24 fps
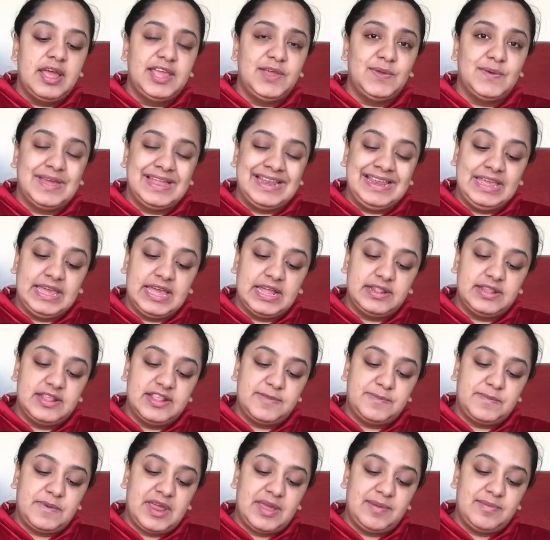You can get
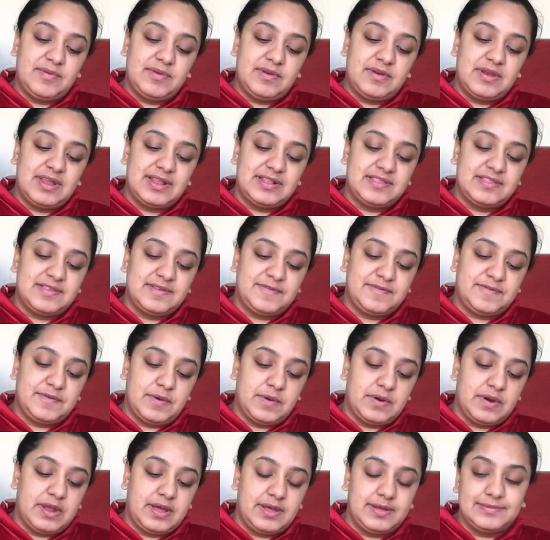this primer at
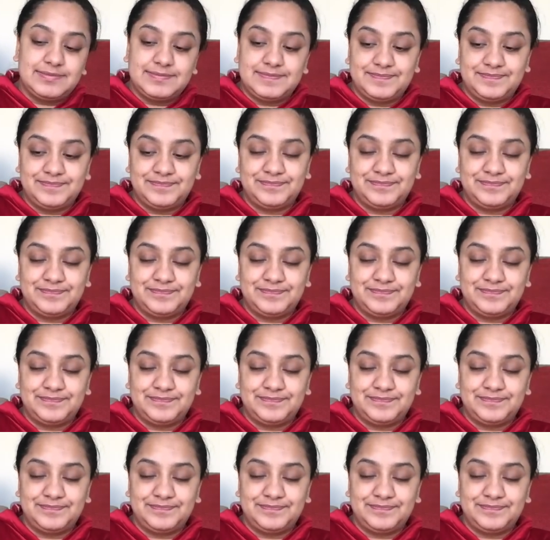Sephora